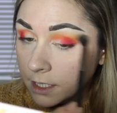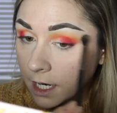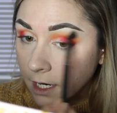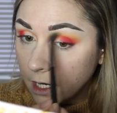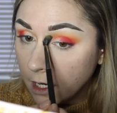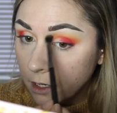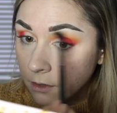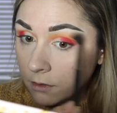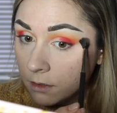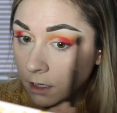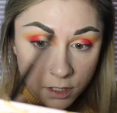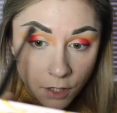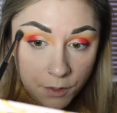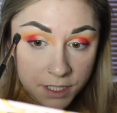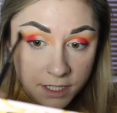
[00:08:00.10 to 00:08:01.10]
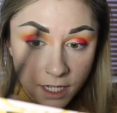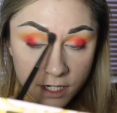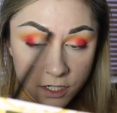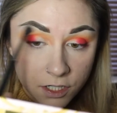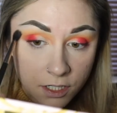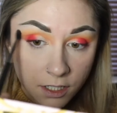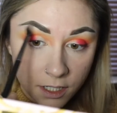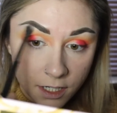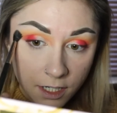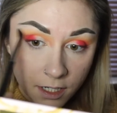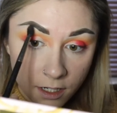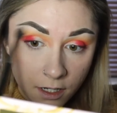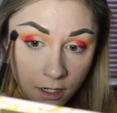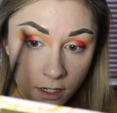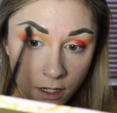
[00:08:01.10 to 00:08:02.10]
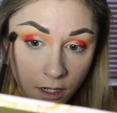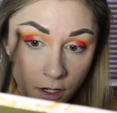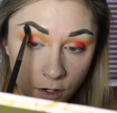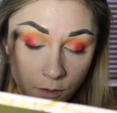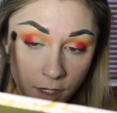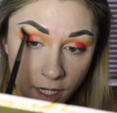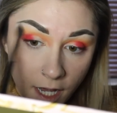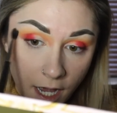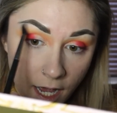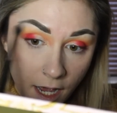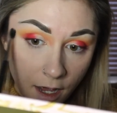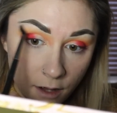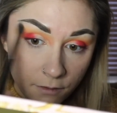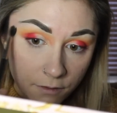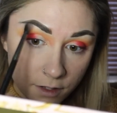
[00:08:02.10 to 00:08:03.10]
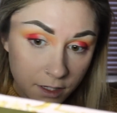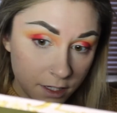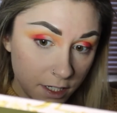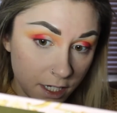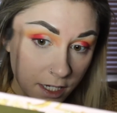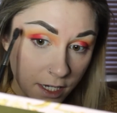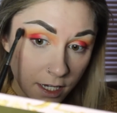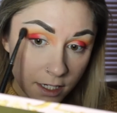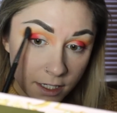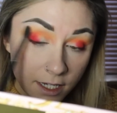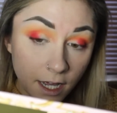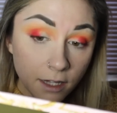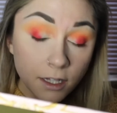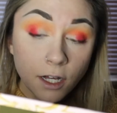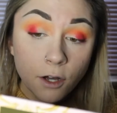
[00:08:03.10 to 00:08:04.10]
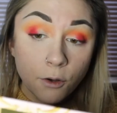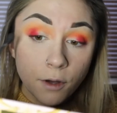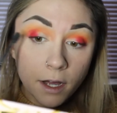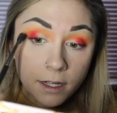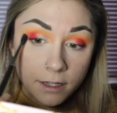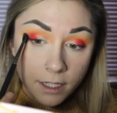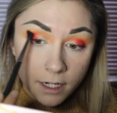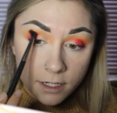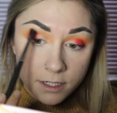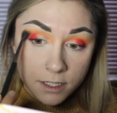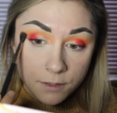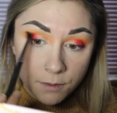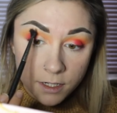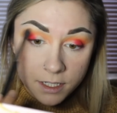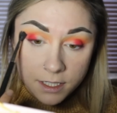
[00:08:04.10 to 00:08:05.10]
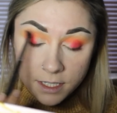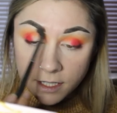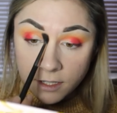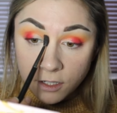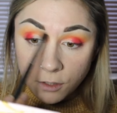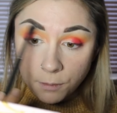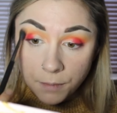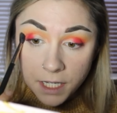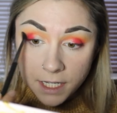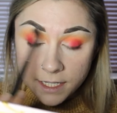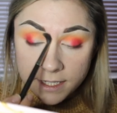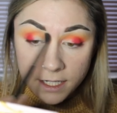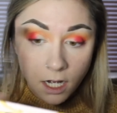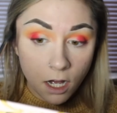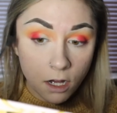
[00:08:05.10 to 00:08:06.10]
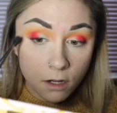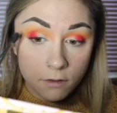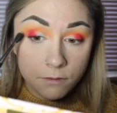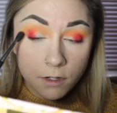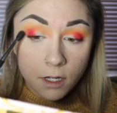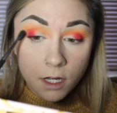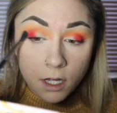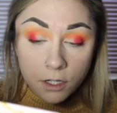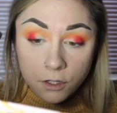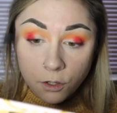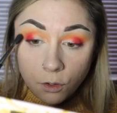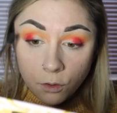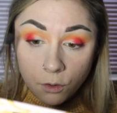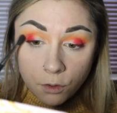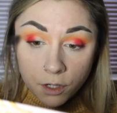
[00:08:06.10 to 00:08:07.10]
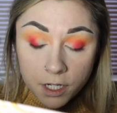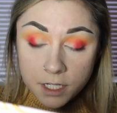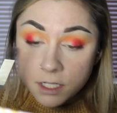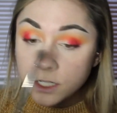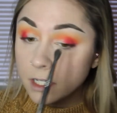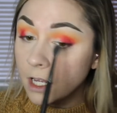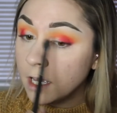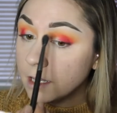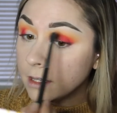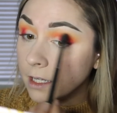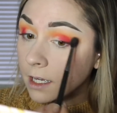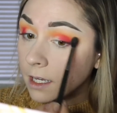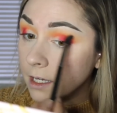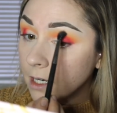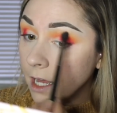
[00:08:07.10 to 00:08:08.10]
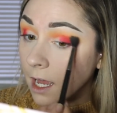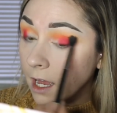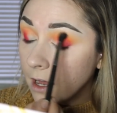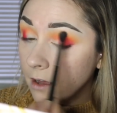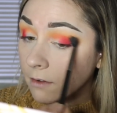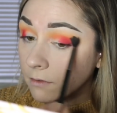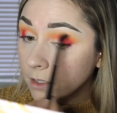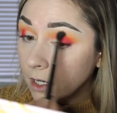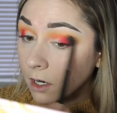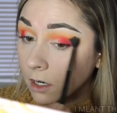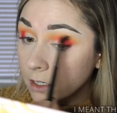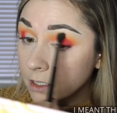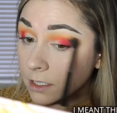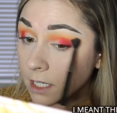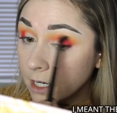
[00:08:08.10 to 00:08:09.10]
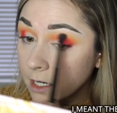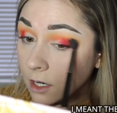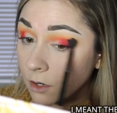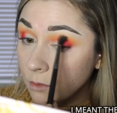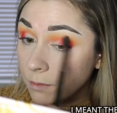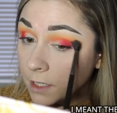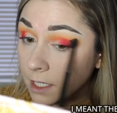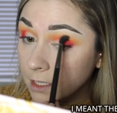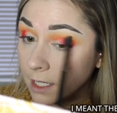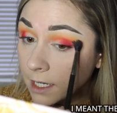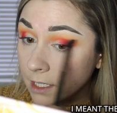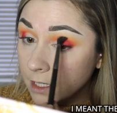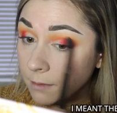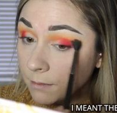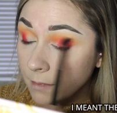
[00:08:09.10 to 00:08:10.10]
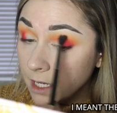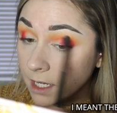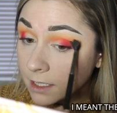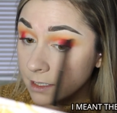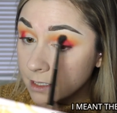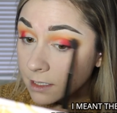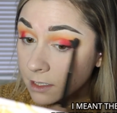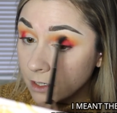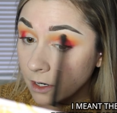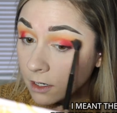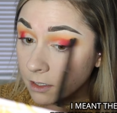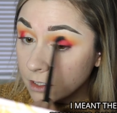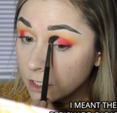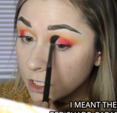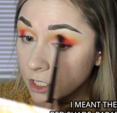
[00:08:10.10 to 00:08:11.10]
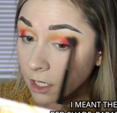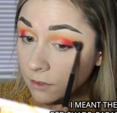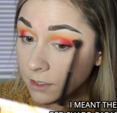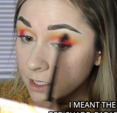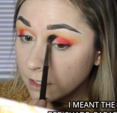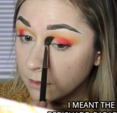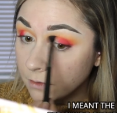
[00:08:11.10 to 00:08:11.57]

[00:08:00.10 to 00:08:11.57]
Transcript: Deco. So essentially we have the yellow, and then I just want to see little peaks of the orange, and then have the Art Deco be like the main star of the show so